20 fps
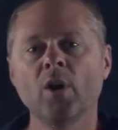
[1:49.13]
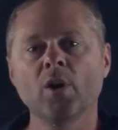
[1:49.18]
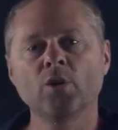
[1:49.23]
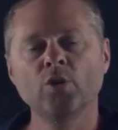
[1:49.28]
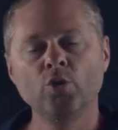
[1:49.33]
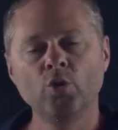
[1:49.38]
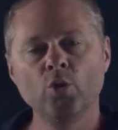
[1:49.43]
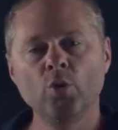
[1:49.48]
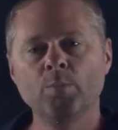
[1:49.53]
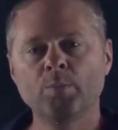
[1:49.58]

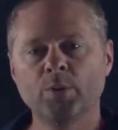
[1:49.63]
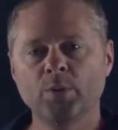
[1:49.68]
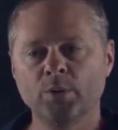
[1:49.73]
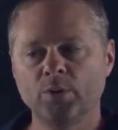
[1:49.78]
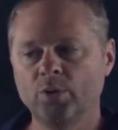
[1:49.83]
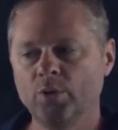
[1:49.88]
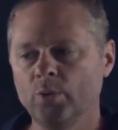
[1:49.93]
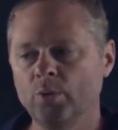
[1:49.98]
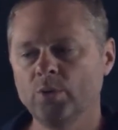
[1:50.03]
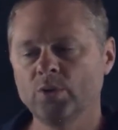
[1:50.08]
you
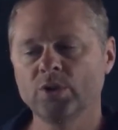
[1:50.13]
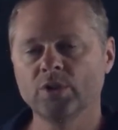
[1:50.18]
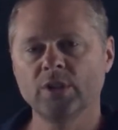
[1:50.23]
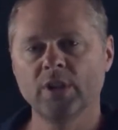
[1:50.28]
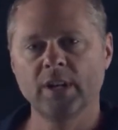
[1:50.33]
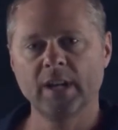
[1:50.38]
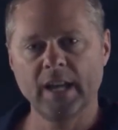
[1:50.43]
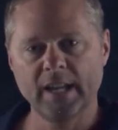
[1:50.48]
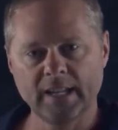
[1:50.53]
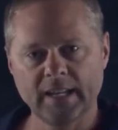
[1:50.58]
produce
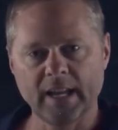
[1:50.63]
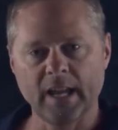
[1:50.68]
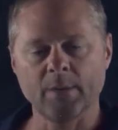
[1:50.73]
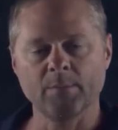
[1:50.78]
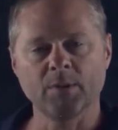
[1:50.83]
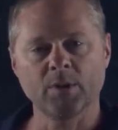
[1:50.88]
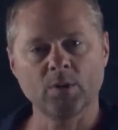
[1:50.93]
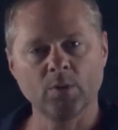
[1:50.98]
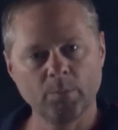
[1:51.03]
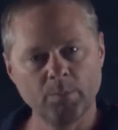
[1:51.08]
a
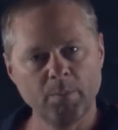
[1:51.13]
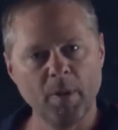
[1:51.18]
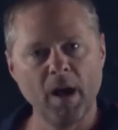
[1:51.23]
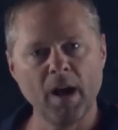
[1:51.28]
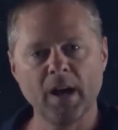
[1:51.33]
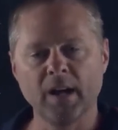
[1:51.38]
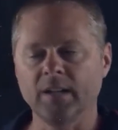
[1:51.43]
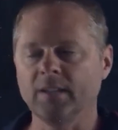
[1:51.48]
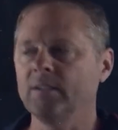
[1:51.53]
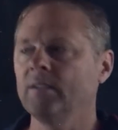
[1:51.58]
chemical
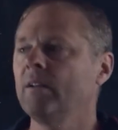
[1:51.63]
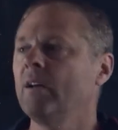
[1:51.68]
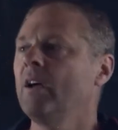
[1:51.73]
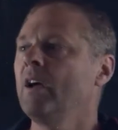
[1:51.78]
bond.